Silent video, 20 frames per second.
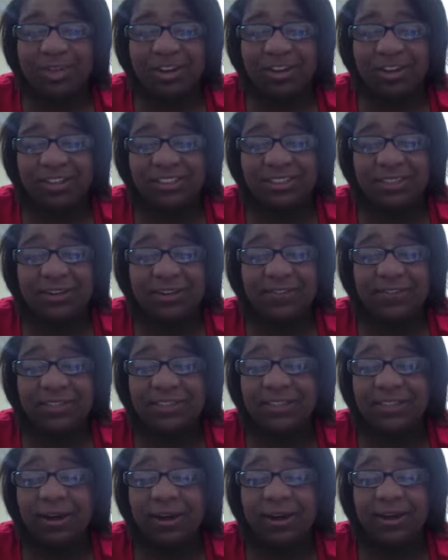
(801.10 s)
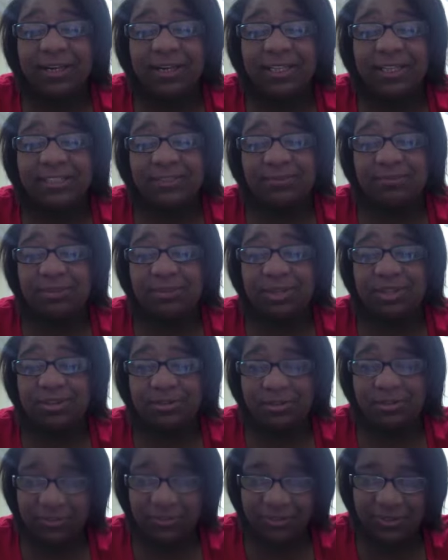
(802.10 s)
her selfless heart is
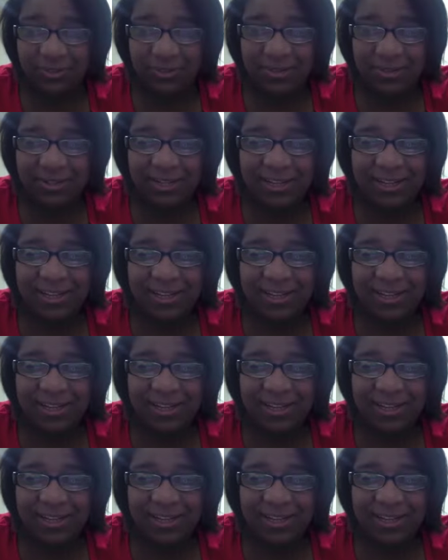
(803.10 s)
beautiful.